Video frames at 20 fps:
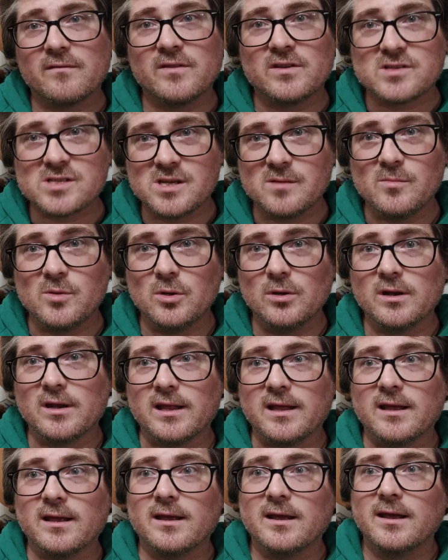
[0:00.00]
of this
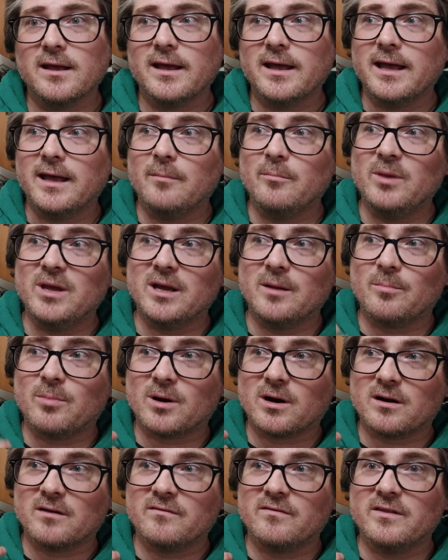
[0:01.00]
community and being a
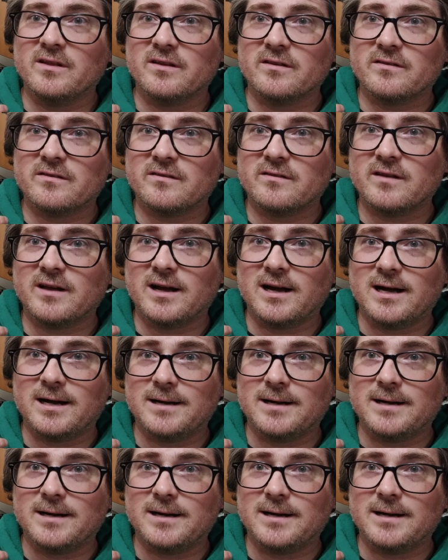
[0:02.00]
part of this